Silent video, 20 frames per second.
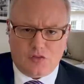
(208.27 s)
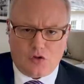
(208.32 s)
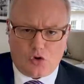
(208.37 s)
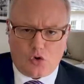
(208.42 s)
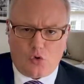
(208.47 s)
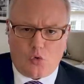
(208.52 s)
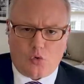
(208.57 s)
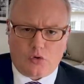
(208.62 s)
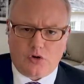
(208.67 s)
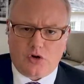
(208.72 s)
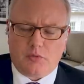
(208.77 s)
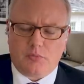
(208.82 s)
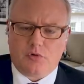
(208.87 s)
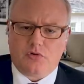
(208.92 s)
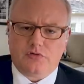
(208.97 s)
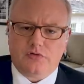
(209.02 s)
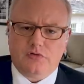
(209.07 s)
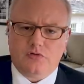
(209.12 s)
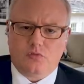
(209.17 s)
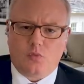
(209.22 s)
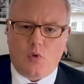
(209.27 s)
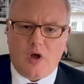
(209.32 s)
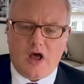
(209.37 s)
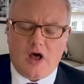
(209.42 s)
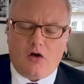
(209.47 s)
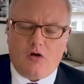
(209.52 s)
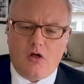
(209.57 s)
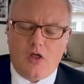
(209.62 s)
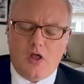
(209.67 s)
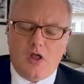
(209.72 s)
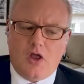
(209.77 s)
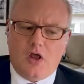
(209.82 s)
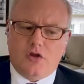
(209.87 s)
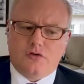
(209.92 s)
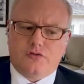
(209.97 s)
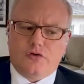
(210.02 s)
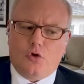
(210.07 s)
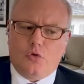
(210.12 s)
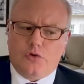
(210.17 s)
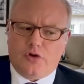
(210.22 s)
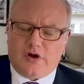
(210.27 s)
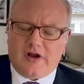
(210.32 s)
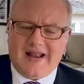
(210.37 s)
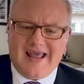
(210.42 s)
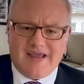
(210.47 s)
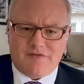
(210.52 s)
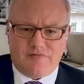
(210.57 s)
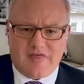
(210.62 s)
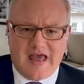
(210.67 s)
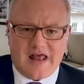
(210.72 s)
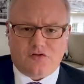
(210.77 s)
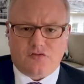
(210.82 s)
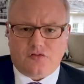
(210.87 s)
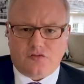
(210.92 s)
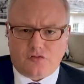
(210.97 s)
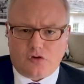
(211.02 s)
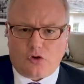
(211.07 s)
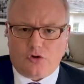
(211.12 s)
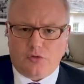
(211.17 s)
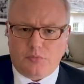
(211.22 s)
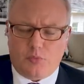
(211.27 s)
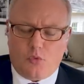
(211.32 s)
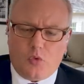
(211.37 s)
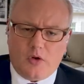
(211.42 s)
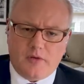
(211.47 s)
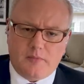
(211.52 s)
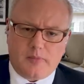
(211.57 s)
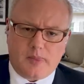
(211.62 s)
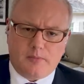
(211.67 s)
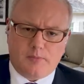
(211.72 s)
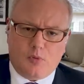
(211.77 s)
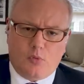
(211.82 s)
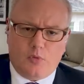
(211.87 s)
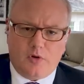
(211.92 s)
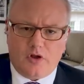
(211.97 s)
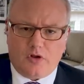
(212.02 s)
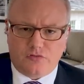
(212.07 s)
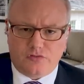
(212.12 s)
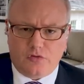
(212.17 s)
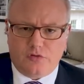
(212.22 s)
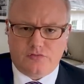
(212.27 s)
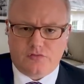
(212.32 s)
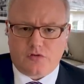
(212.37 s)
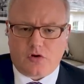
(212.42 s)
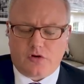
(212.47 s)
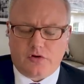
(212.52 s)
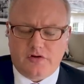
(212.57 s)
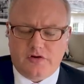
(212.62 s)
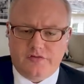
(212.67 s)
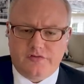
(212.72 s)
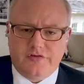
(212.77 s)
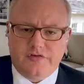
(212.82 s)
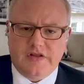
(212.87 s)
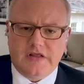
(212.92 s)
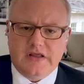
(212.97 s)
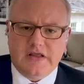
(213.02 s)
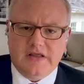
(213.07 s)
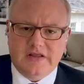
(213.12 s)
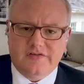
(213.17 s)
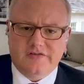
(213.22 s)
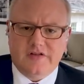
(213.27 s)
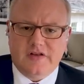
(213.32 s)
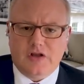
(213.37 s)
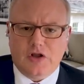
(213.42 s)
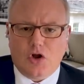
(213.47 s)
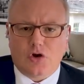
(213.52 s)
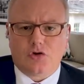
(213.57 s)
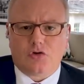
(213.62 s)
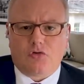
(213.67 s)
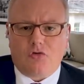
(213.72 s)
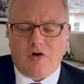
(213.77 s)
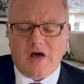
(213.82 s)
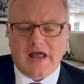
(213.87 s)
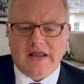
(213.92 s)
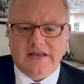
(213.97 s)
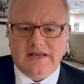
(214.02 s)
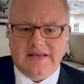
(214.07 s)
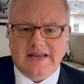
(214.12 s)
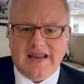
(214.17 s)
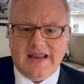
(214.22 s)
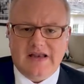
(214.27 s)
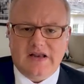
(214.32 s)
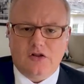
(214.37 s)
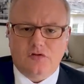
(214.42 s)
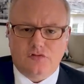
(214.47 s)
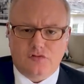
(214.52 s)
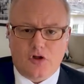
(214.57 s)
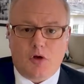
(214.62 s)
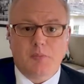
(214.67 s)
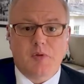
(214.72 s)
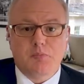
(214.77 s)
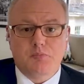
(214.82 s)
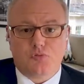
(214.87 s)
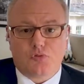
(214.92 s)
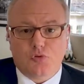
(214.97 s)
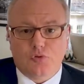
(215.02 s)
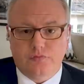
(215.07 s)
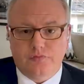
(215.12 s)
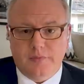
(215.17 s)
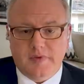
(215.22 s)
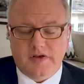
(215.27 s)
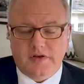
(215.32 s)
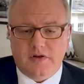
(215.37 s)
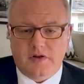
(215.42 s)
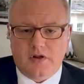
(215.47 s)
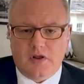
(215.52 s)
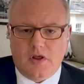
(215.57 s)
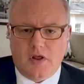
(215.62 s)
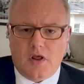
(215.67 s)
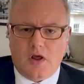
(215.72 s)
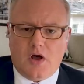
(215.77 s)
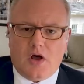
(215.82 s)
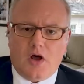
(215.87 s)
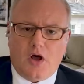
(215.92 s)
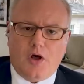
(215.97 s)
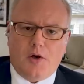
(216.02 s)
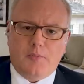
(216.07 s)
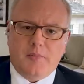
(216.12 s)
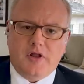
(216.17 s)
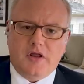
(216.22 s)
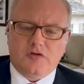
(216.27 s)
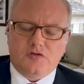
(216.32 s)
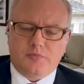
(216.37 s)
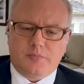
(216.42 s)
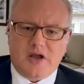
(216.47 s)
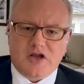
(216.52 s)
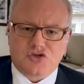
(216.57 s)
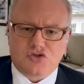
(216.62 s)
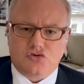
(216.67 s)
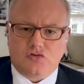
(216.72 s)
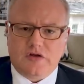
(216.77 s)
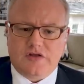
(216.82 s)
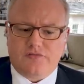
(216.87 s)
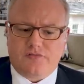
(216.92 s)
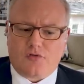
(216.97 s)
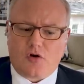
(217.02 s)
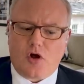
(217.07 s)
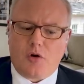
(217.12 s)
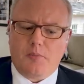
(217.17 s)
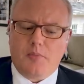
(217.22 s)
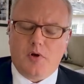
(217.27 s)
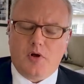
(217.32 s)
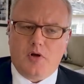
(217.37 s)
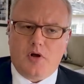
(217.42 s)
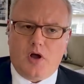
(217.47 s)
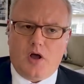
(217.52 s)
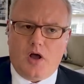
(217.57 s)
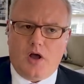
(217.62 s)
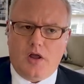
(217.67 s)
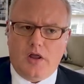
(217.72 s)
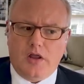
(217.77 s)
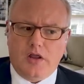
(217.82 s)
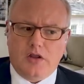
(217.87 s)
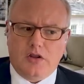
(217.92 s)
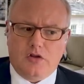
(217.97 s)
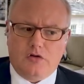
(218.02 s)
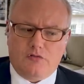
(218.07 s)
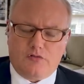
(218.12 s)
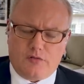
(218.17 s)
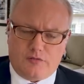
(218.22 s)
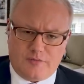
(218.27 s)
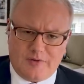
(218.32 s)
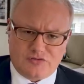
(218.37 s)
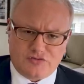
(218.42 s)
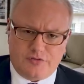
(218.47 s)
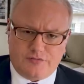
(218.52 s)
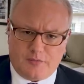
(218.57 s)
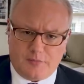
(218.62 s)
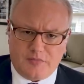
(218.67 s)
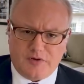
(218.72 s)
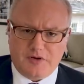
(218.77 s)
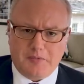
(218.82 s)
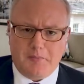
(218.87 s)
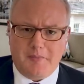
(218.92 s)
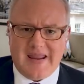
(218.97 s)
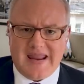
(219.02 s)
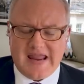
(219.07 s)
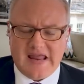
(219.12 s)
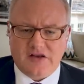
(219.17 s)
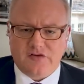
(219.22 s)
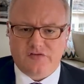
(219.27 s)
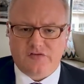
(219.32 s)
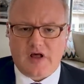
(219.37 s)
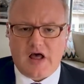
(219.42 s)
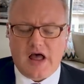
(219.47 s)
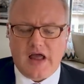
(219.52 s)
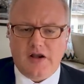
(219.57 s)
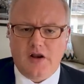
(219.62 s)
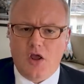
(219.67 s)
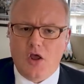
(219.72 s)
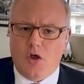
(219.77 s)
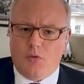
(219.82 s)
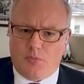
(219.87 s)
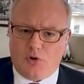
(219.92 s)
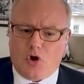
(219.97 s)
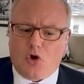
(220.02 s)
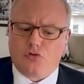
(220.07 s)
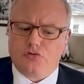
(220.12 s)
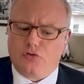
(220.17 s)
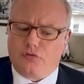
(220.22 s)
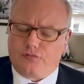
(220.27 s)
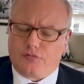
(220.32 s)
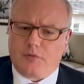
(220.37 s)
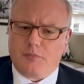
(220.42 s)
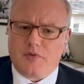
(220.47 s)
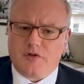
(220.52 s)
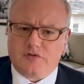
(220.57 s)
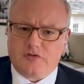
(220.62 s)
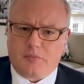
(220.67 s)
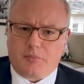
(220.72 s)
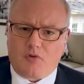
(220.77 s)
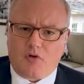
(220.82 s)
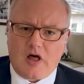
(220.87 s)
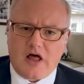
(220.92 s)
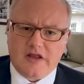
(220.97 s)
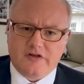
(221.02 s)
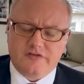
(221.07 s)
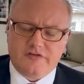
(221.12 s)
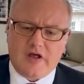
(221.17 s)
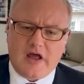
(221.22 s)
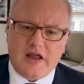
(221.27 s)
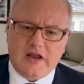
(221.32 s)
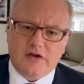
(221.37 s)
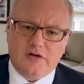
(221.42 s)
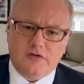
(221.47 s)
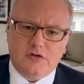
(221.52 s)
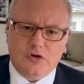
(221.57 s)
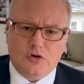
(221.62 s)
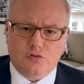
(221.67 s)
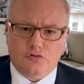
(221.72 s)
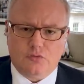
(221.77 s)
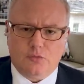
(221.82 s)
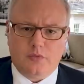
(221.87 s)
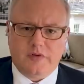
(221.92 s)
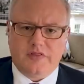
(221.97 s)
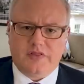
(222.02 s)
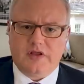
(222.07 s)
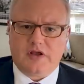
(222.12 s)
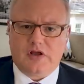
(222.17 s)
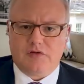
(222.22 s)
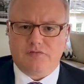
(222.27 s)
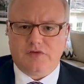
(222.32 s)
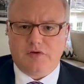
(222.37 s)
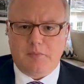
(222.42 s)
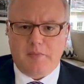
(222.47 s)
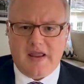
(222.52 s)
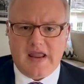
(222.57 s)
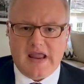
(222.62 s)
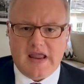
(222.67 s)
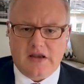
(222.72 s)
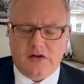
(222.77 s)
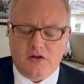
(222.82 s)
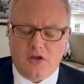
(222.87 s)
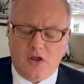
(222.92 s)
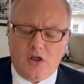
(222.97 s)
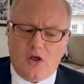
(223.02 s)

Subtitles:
the core numbers as well. So you're going to have that as a starting point. But what we also have started to see is in the underlying data some improvement, especially from the demand side, but also from the supply side. You know, so when we think of demand,